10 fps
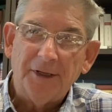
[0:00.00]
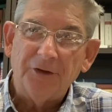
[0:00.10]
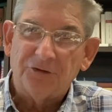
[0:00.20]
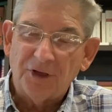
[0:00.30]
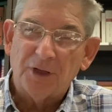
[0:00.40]

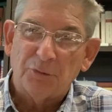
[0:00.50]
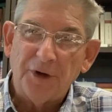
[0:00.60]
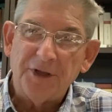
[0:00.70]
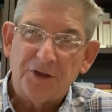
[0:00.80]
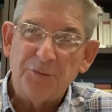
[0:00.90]
and
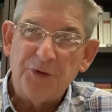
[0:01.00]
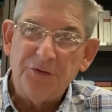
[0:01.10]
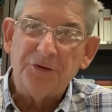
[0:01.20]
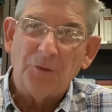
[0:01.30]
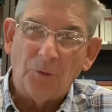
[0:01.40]
celebrate
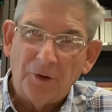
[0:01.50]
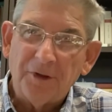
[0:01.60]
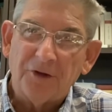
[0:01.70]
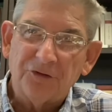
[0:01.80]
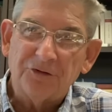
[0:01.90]
communion with
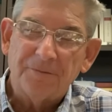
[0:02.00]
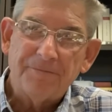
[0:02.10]
us.